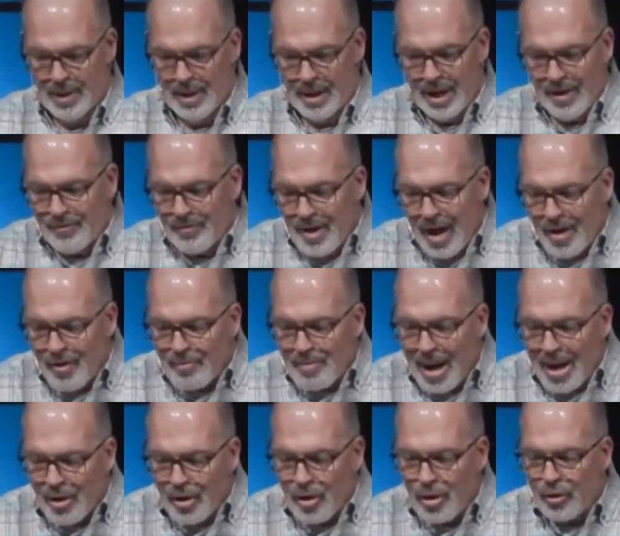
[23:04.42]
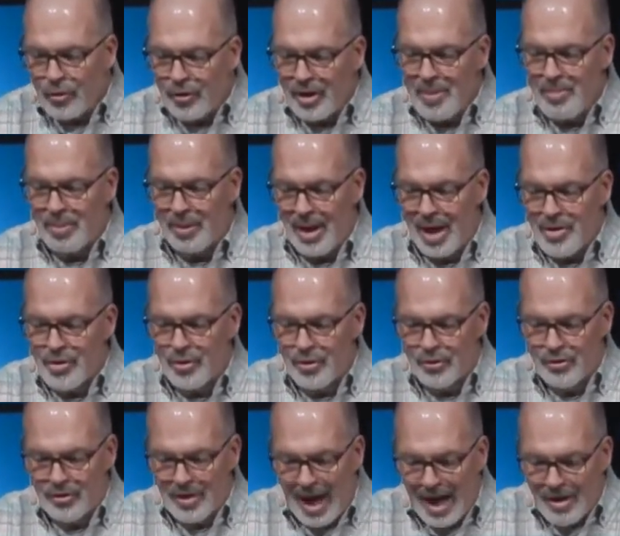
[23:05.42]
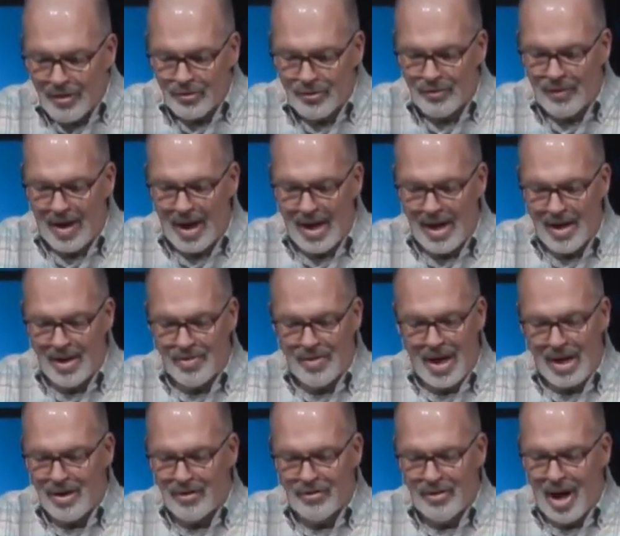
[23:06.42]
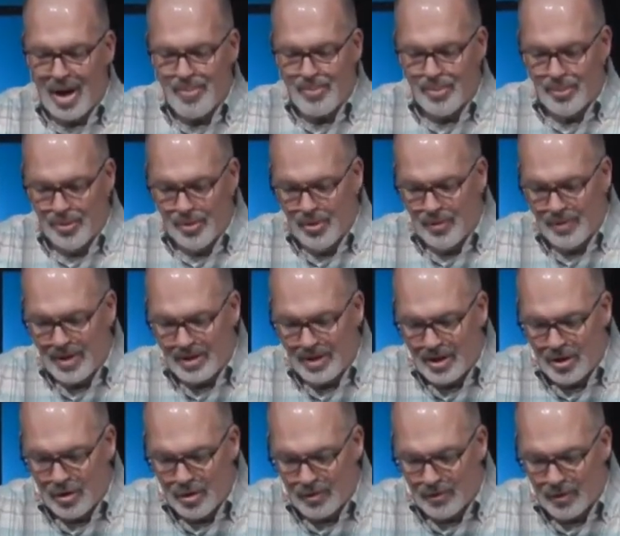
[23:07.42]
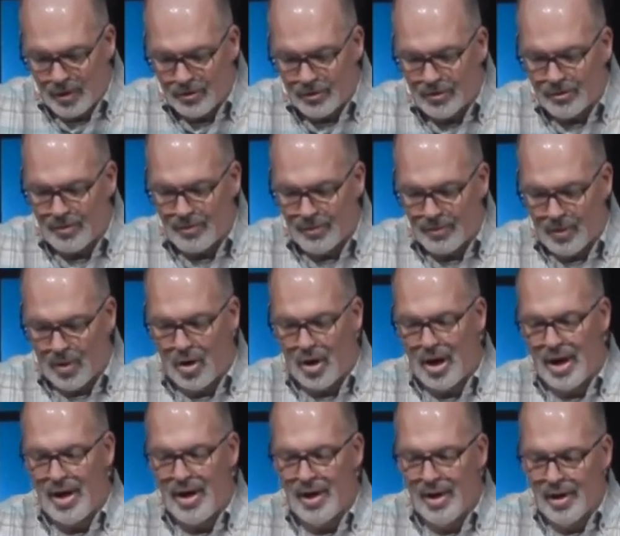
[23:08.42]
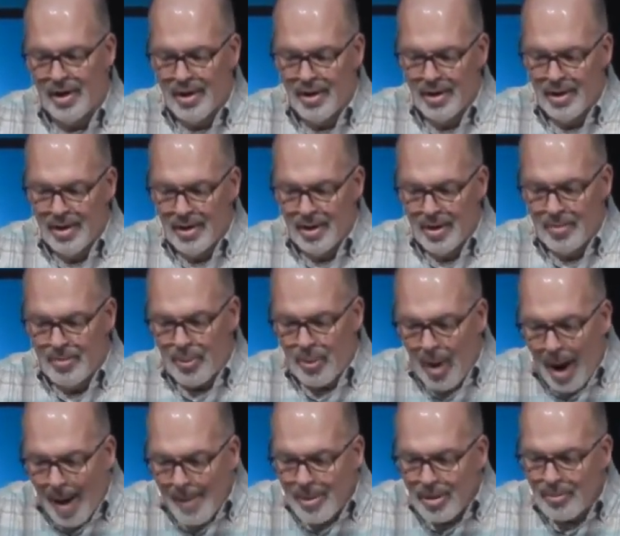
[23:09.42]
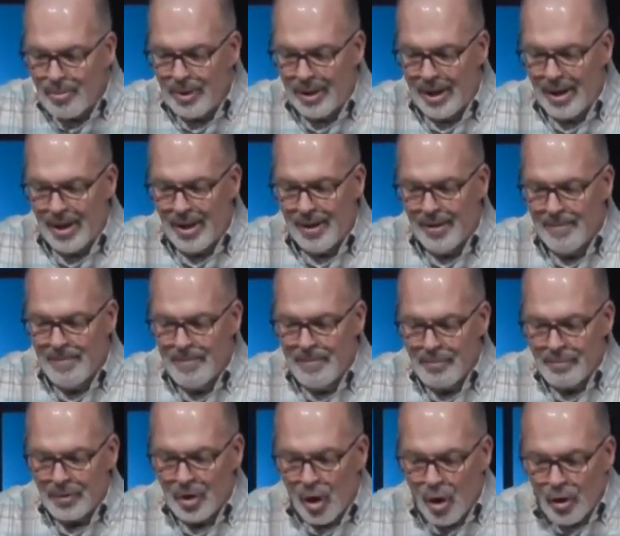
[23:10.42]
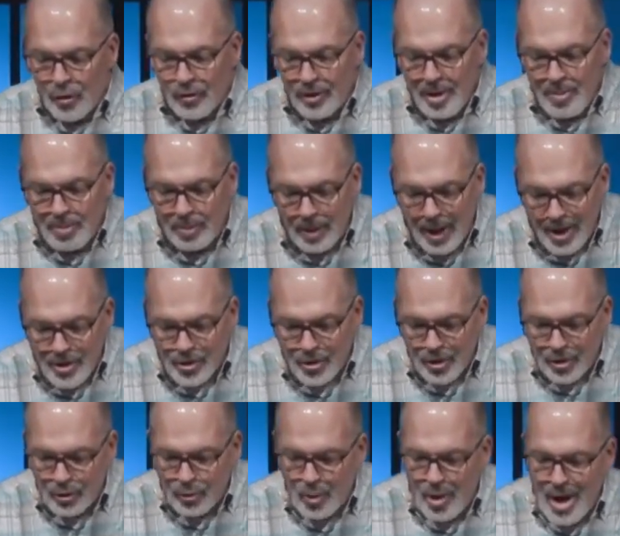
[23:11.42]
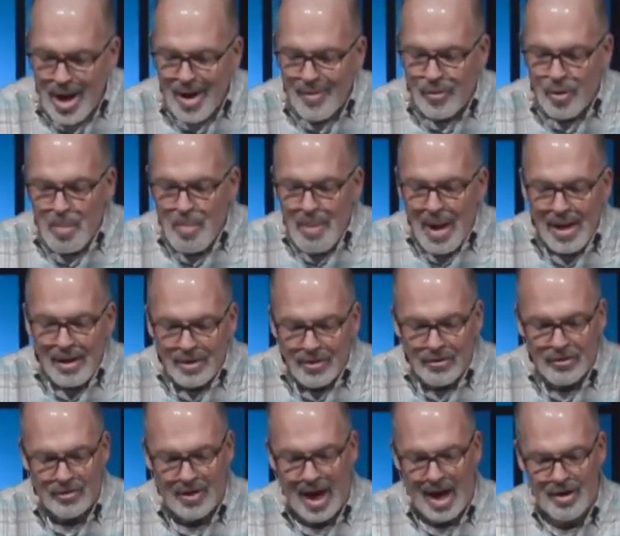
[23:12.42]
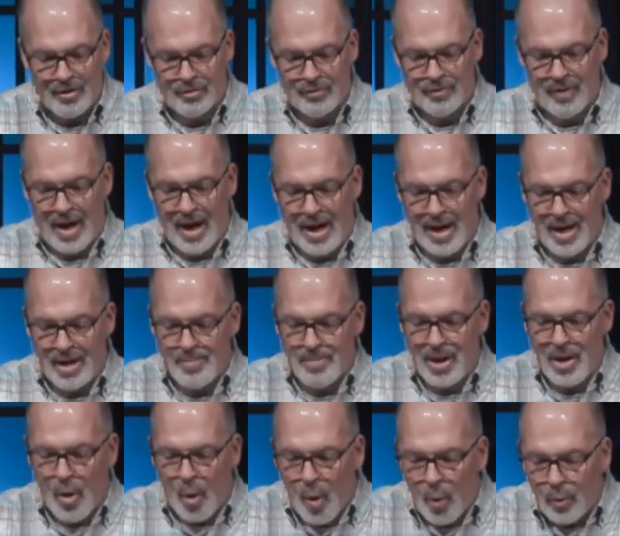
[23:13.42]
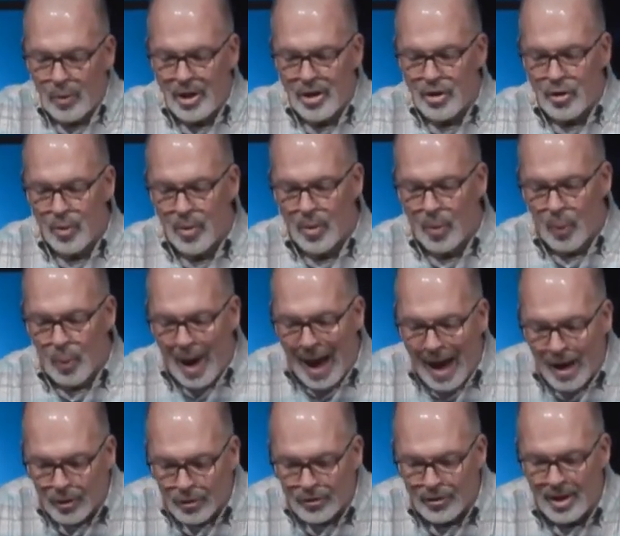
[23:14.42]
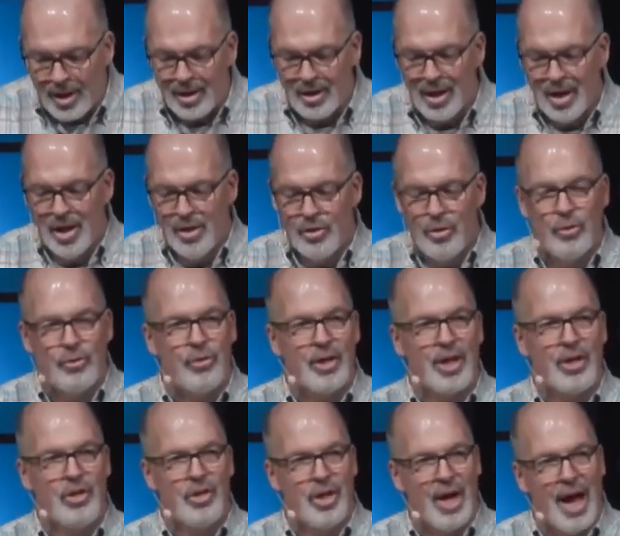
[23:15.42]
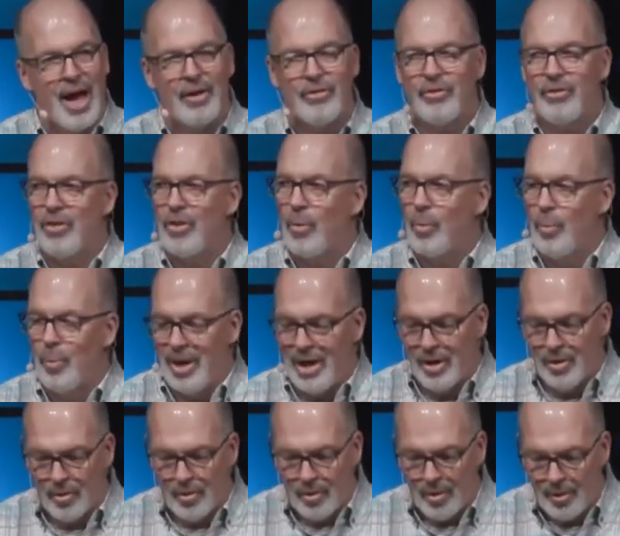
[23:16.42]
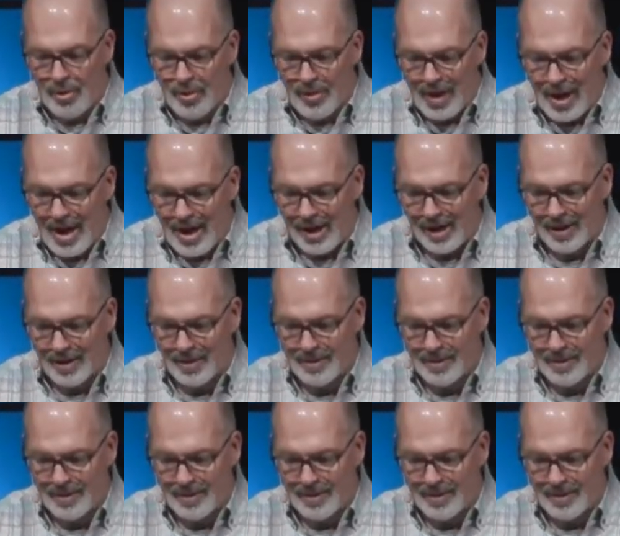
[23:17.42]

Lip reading: If none of my earthly pleasures satisfy it, that does not prove that the universe is a fraud. Probably, earthly pleasures were never meant to satisfy it, but only to arouse it to suggest the real thing.